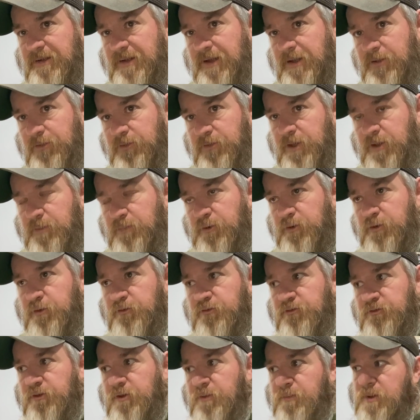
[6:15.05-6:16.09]
I knew they
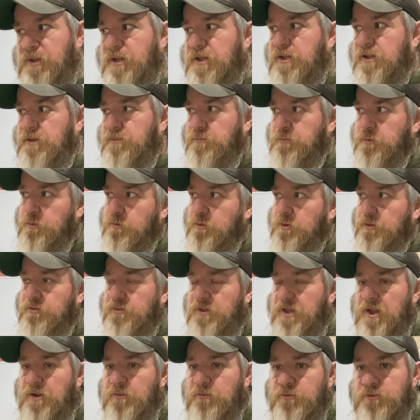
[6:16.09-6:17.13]
produced some heat, but what
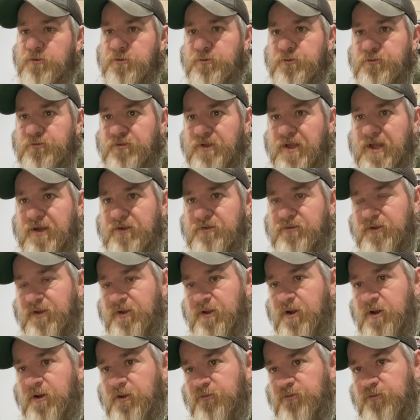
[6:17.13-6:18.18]
that will do is actually
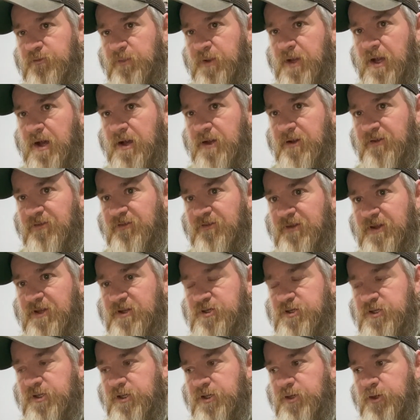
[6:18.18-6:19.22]
cause some
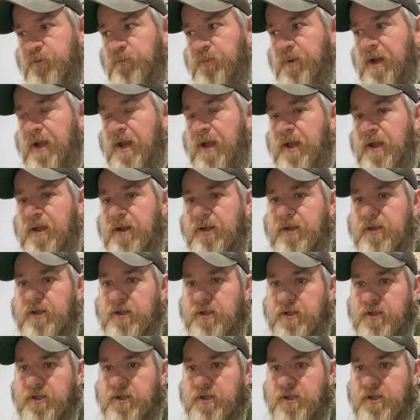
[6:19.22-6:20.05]
condensation in your bag.